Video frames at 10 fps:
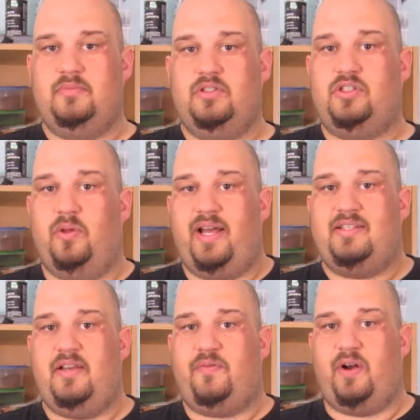So that's
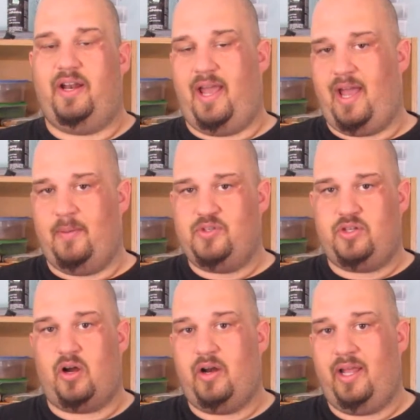it for today. I'm
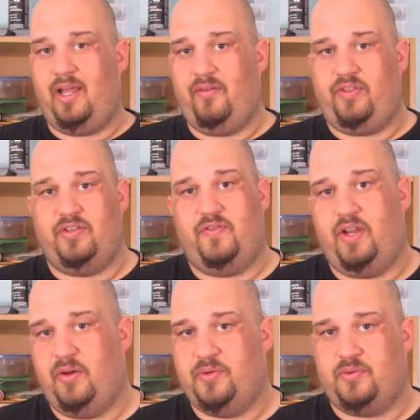sorry if this
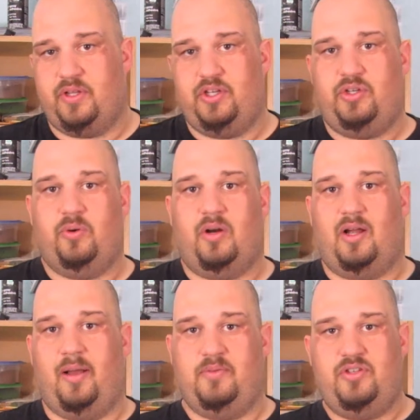video is really short.
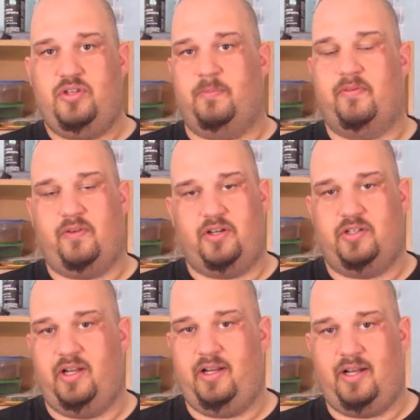I'm super
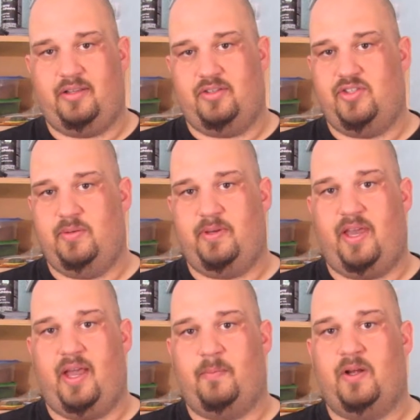frustrated at this stupid
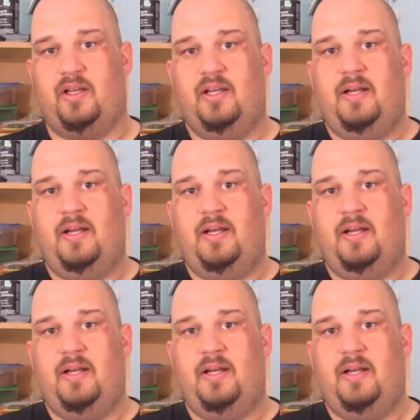camera.